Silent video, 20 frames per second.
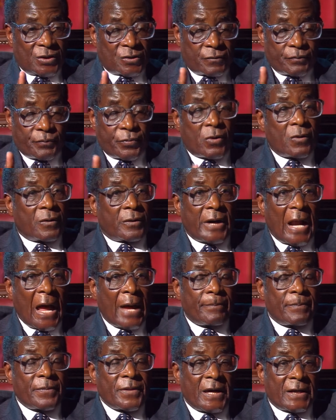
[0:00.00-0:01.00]

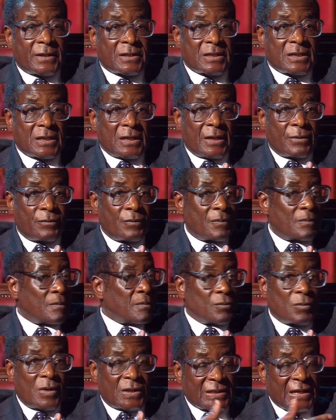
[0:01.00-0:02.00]
program that
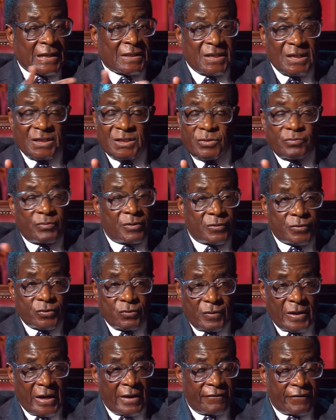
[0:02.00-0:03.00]
was accessible
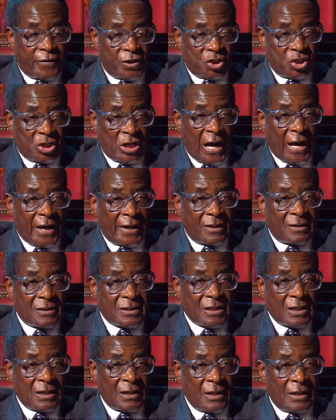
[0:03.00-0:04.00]
to every child.
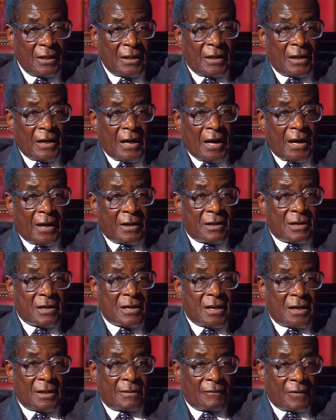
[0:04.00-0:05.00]
And
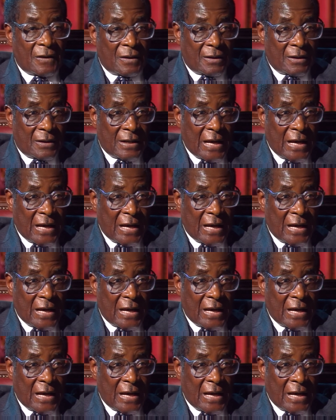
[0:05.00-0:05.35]
in